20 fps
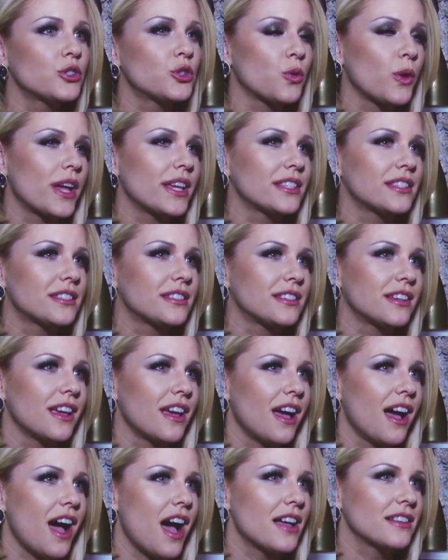twist
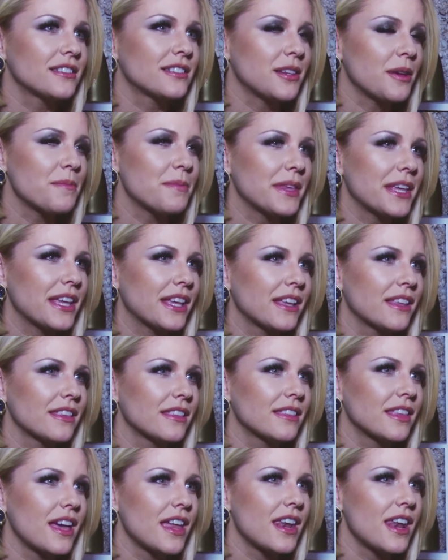on something
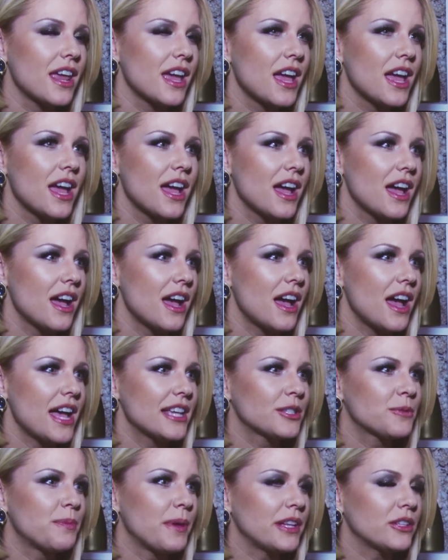that
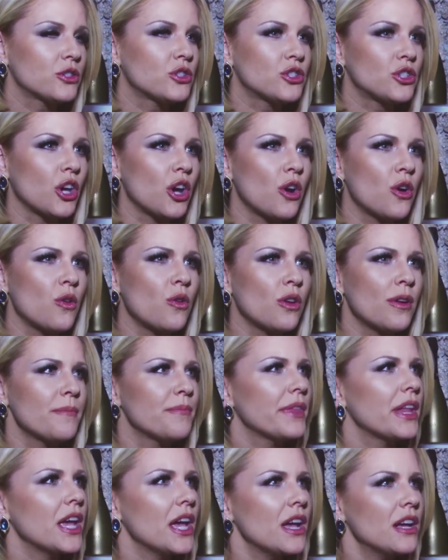has been so,
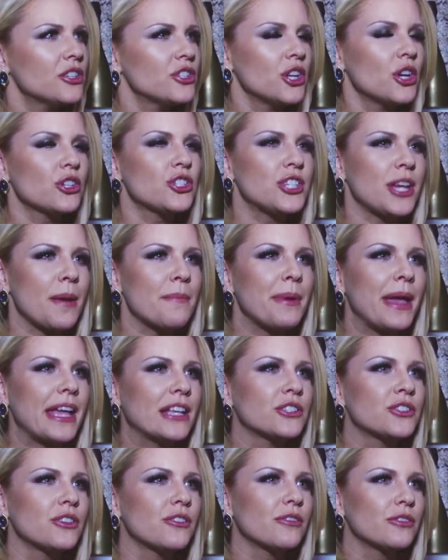you know,
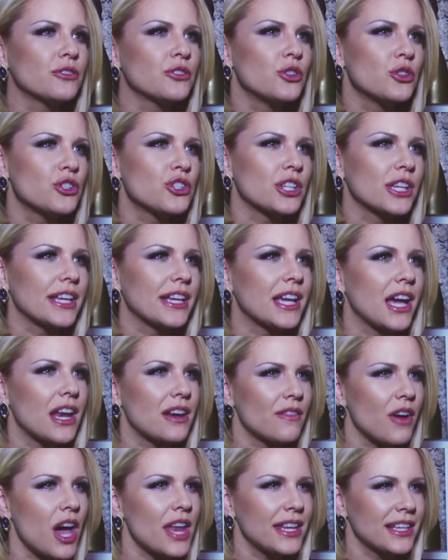champagnes are usually
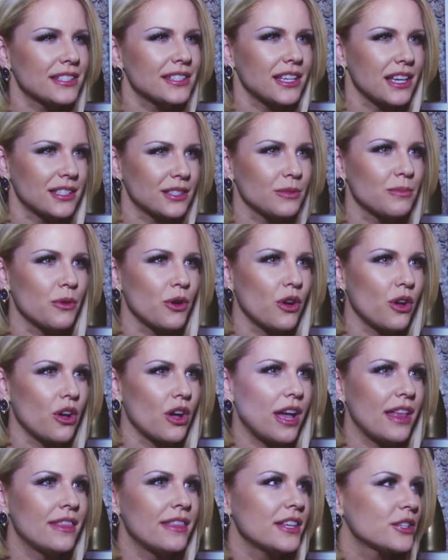kind of inaccessible,
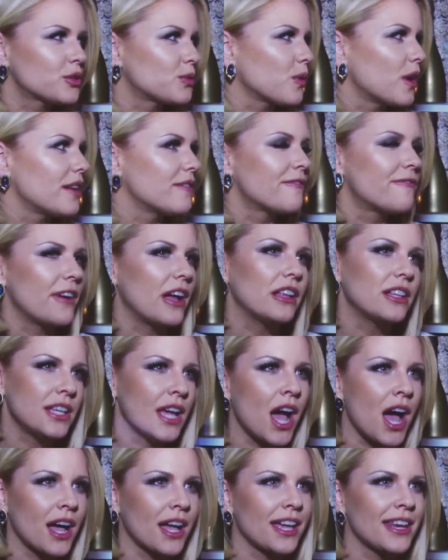and this one felt
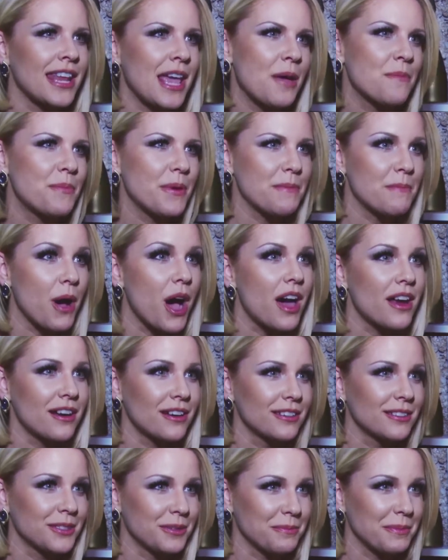young and hip and
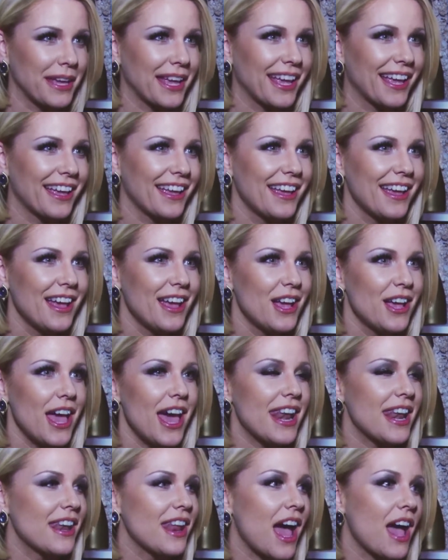modern to me.
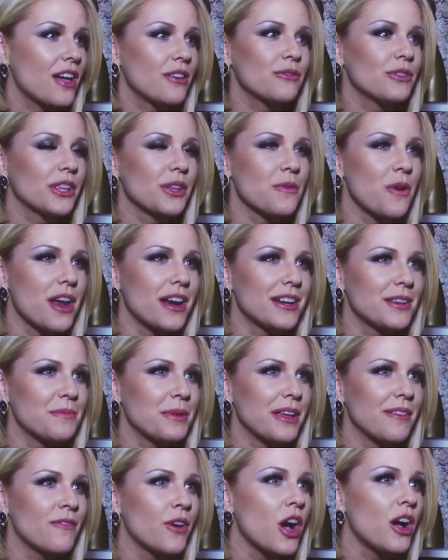And I really wanted to
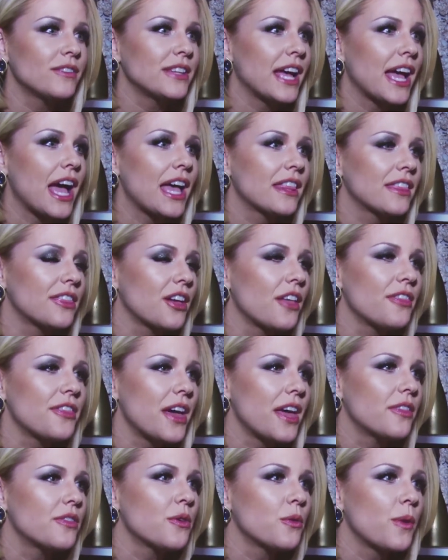be involved. I thought
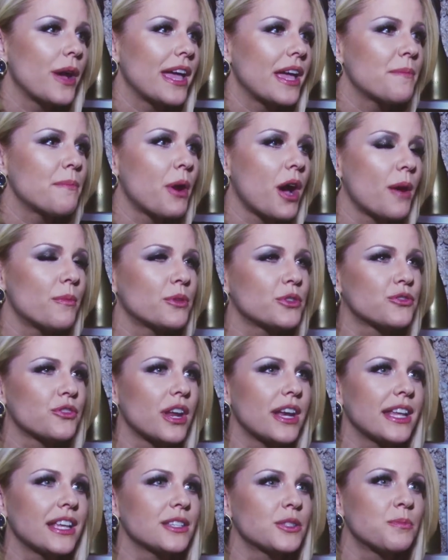that the way Bob was
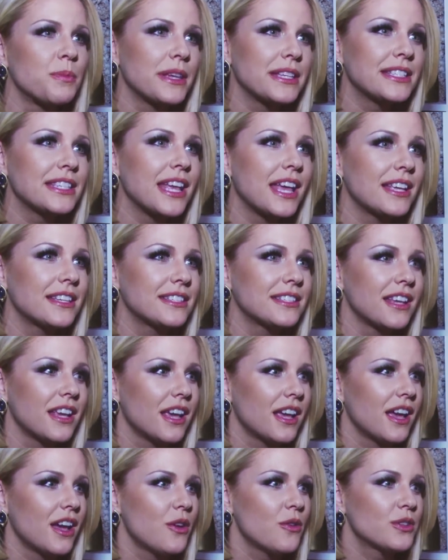running his business
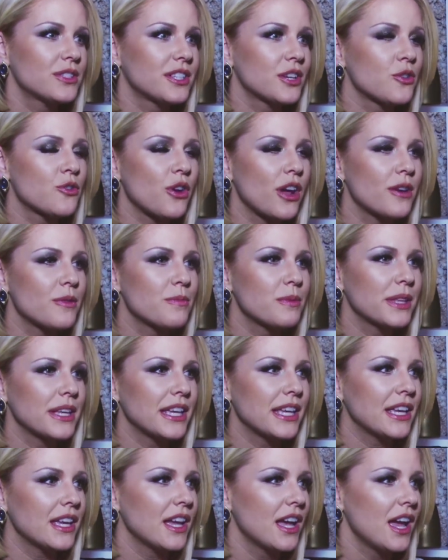was
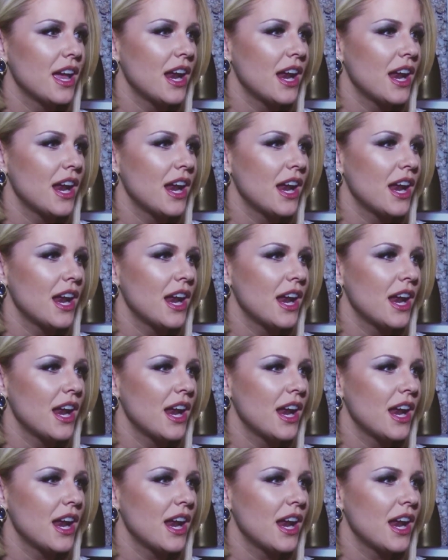incredibly,